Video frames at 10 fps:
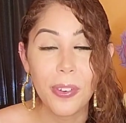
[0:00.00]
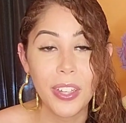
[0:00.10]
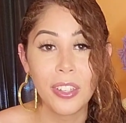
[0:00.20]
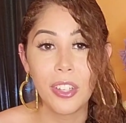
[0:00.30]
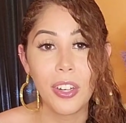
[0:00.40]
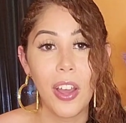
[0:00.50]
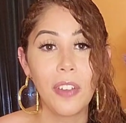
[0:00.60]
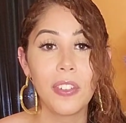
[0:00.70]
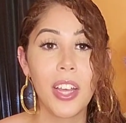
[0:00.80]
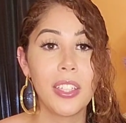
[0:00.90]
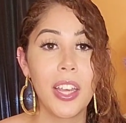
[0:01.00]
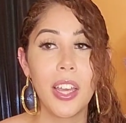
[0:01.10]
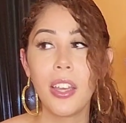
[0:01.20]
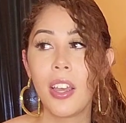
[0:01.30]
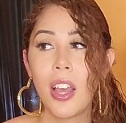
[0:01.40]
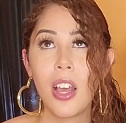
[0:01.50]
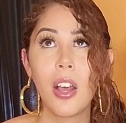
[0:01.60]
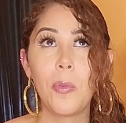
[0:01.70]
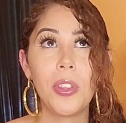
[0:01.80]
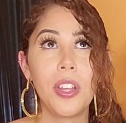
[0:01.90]
And you know, after that date,
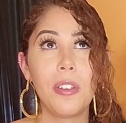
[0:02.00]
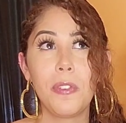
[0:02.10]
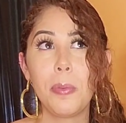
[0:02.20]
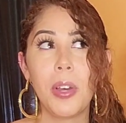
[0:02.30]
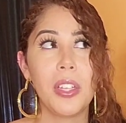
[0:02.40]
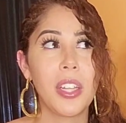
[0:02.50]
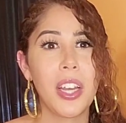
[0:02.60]
within a few months,